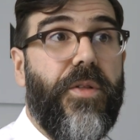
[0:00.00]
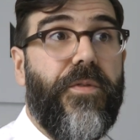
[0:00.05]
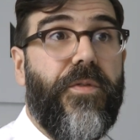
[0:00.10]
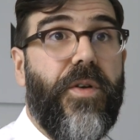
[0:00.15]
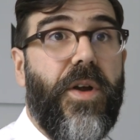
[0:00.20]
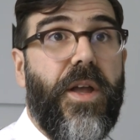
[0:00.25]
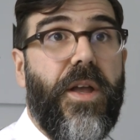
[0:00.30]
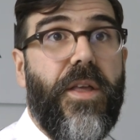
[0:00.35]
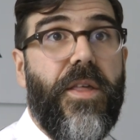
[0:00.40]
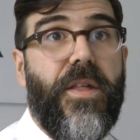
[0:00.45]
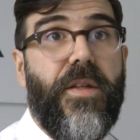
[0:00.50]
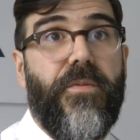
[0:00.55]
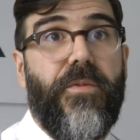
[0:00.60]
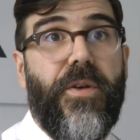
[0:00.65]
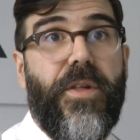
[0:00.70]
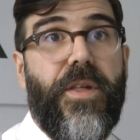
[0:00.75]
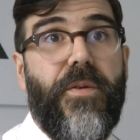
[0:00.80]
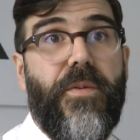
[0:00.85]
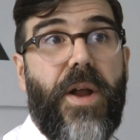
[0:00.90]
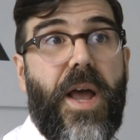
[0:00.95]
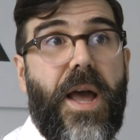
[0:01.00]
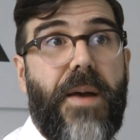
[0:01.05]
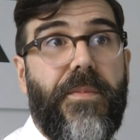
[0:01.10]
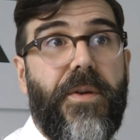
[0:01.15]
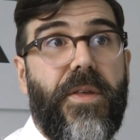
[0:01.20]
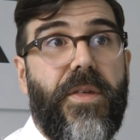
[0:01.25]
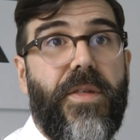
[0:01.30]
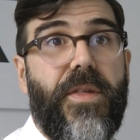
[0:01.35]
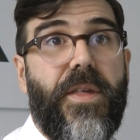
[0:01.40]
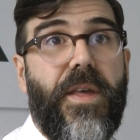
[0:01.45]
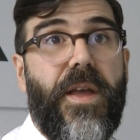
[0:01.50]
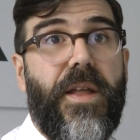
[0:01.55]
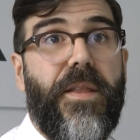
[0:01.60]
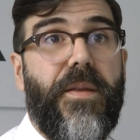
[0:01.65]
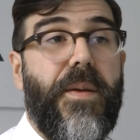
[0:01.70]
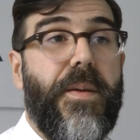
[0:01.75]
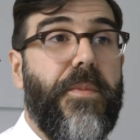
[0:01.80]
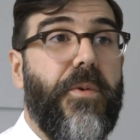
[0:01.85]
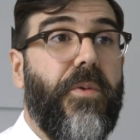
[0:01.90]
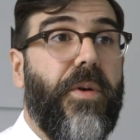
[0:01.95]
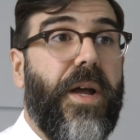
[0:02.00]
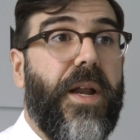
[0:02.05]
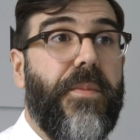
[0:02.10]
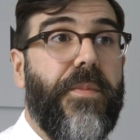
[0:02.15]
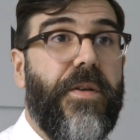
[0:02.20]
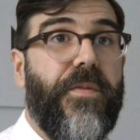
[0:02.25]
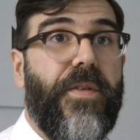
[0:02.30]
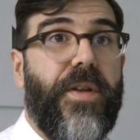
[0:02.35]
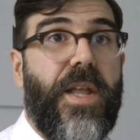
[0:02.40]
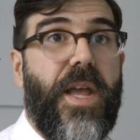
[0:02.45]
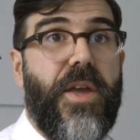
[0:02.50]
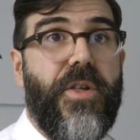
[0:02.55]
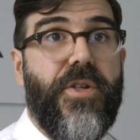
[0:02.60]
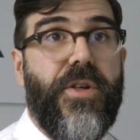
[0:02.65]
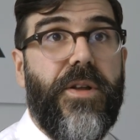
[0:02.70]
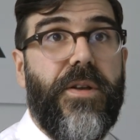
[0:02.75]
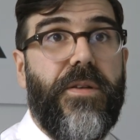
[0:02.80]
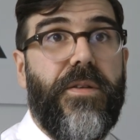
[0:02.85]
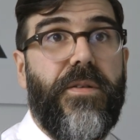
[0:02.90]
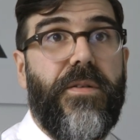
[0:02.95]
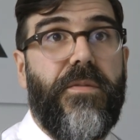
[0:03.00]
other friends and we'll see what happens and maybe we'll get a bit of attention.